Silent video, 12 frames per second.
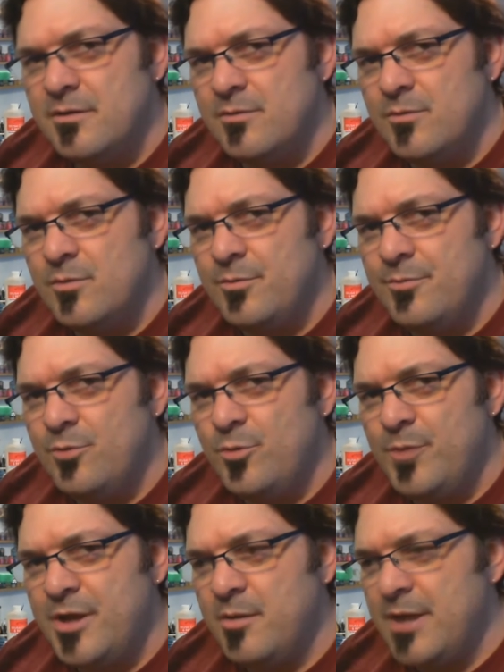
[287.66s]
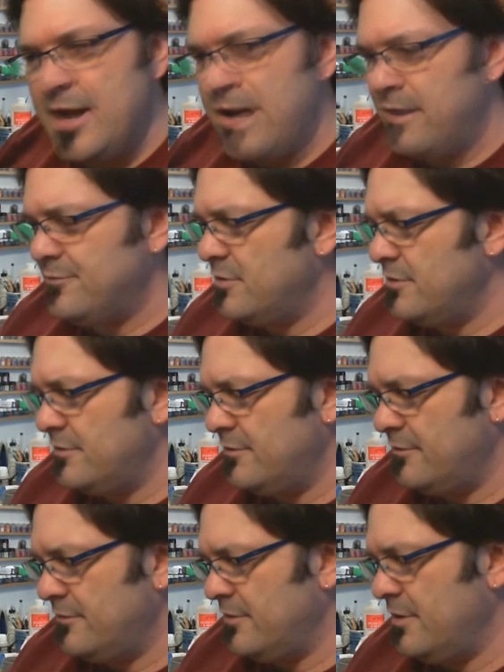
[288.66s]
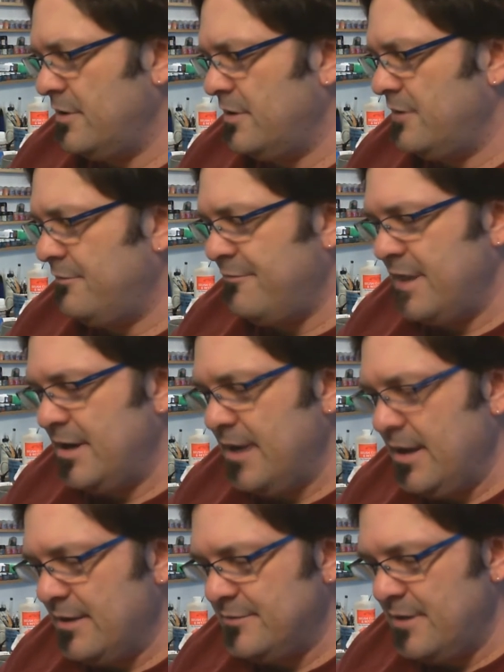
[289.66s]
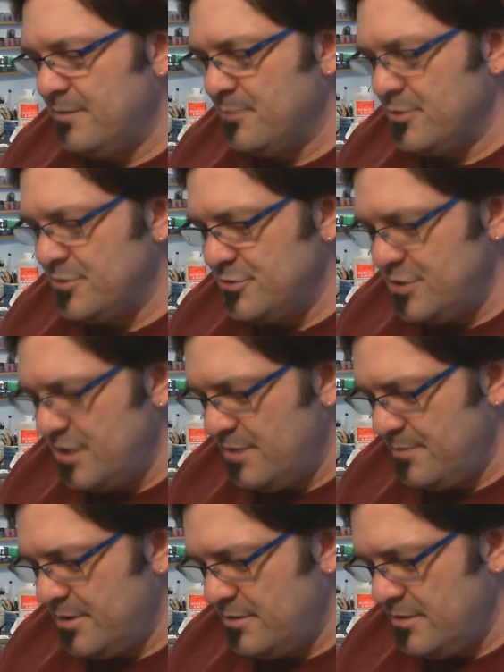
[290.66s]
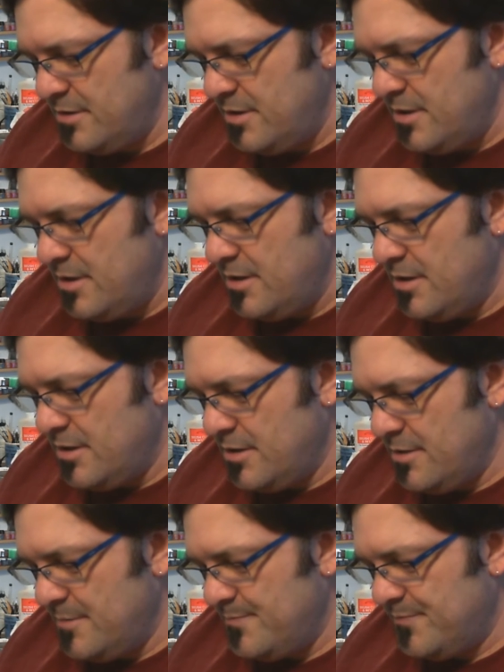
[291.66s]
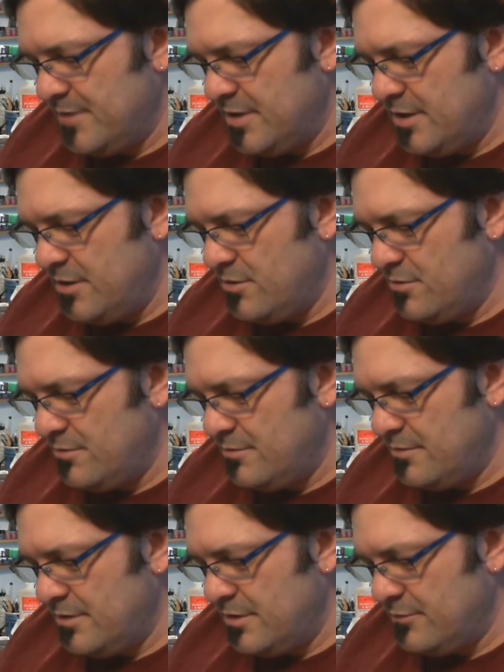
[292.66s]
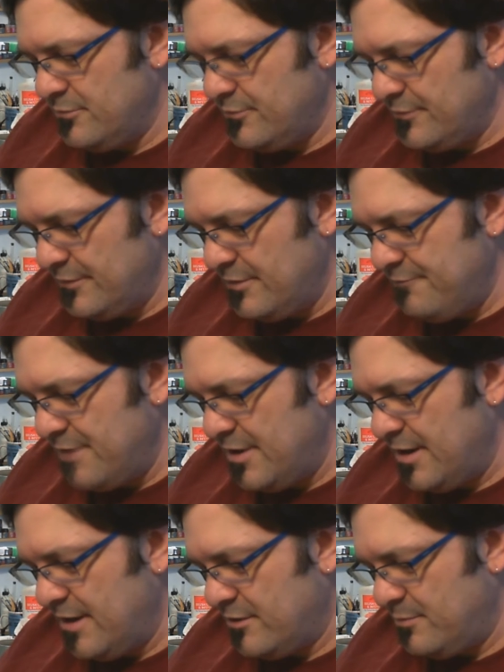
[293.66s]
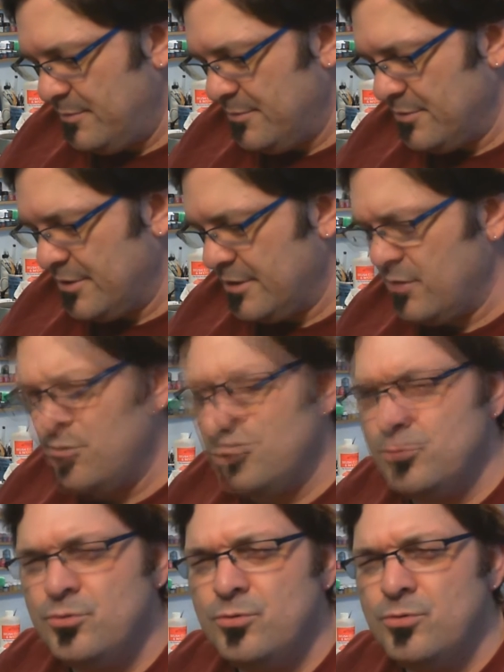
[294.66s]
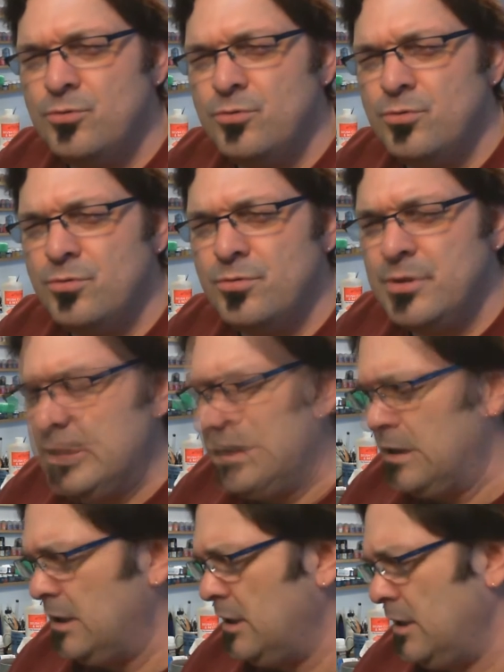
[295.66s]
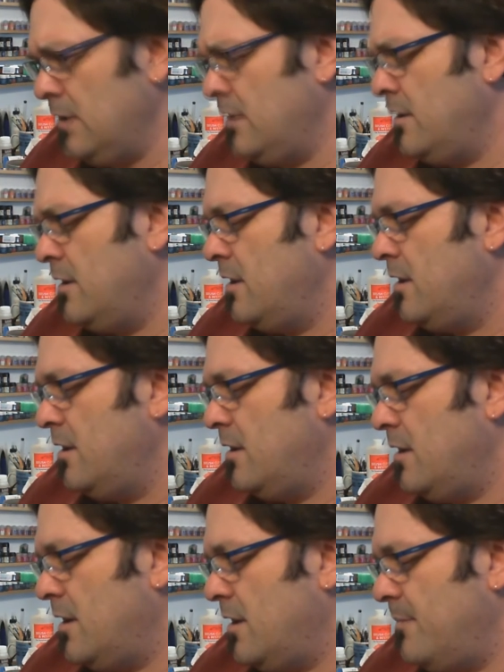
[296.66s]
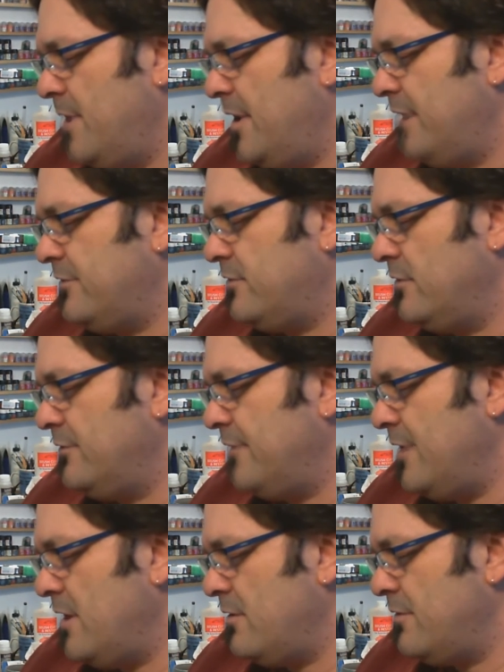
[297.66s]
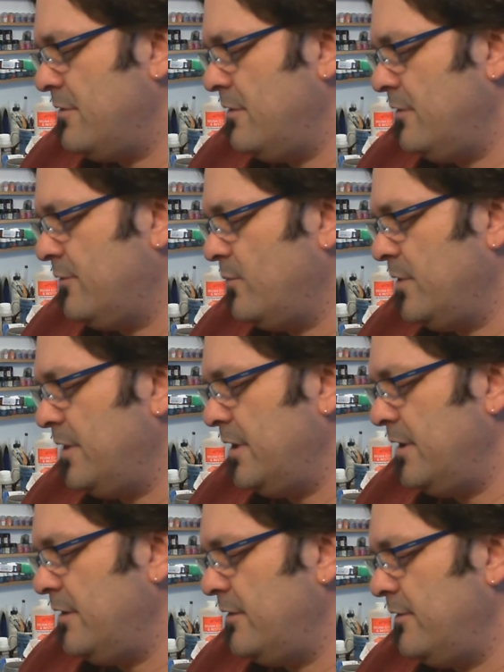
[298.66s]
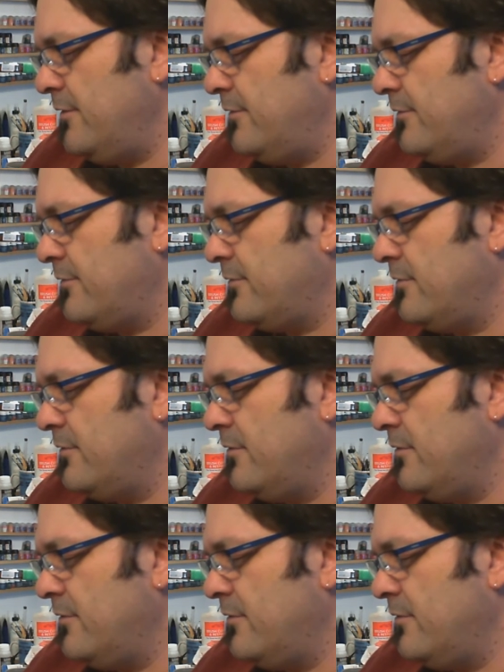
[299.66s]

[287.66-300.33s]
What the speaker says: will be coming after. This is a Fine Cast Emperor's Champion. And I know, as soon as I say Fine Cast, people are going to go, ooh, yee. But as it turns out, this one is